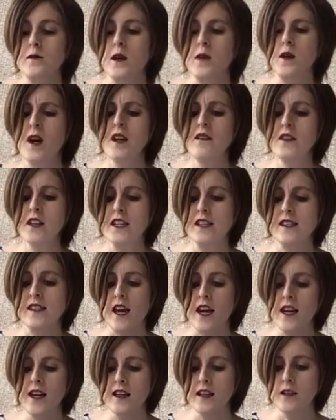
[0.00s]
But I'm kind of
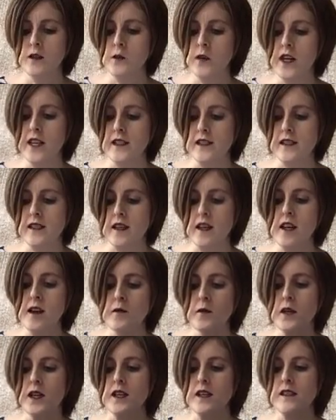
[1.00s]
excited the way it's set up,
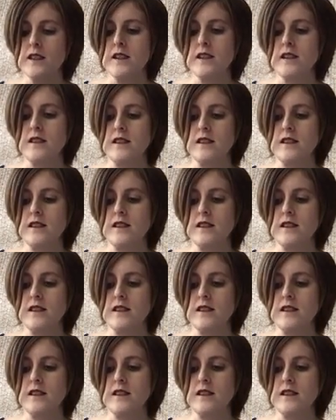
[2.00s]
because